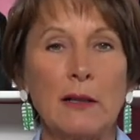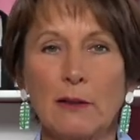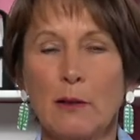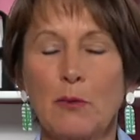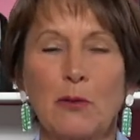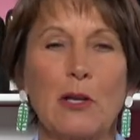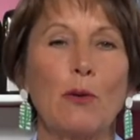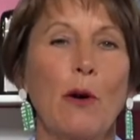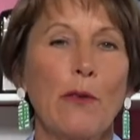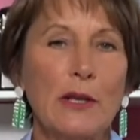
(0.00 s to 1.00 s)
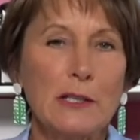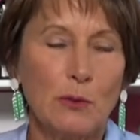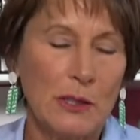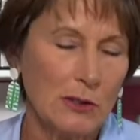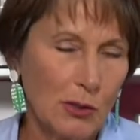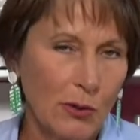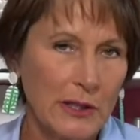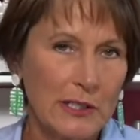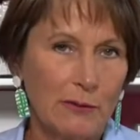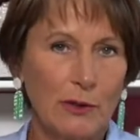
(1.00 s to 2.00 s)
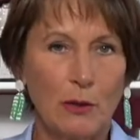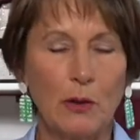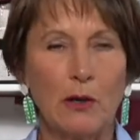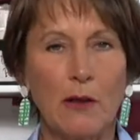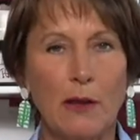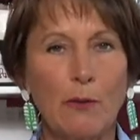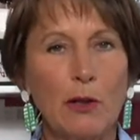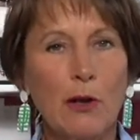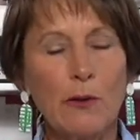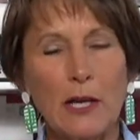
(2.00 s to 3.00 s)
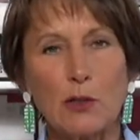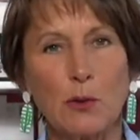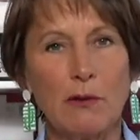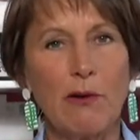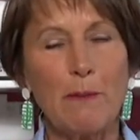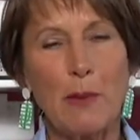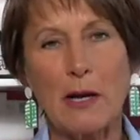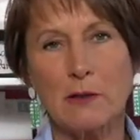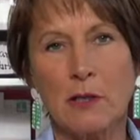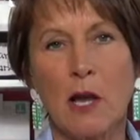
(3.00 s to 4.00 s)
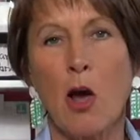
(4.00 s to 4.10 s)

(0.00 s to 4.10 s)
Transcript: Let them know that you are this week's Totally Tiffany winner, and they will load that 25 bucks